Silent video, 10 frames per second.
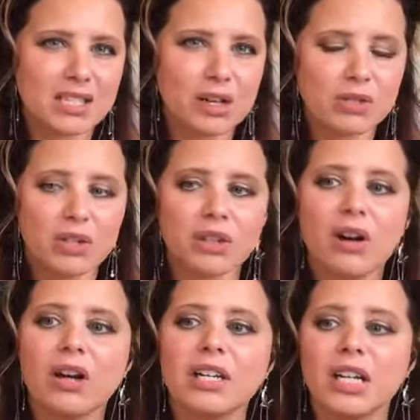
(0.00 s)
message that was
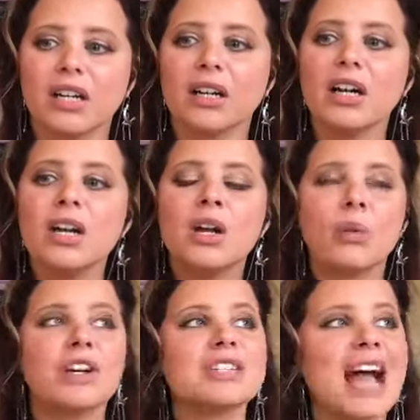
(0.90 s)
on the card here.
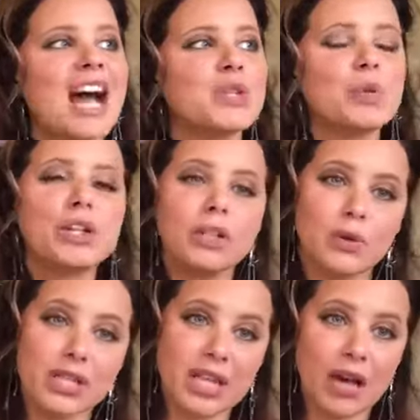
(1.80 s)
Whereas as we're
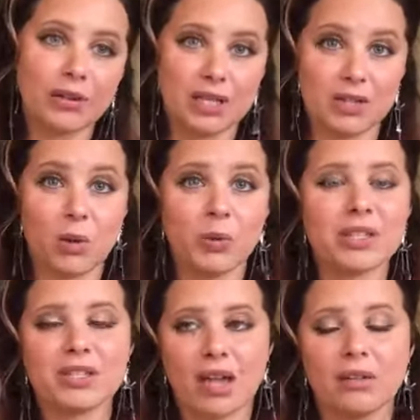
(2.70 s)
closing out these
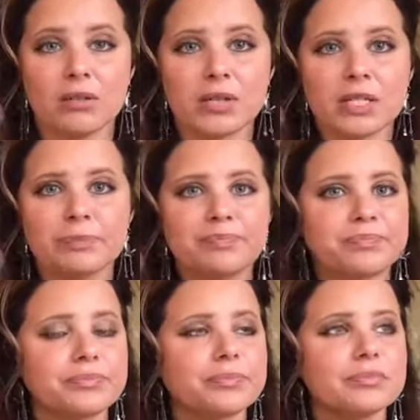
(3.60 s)
old cycles,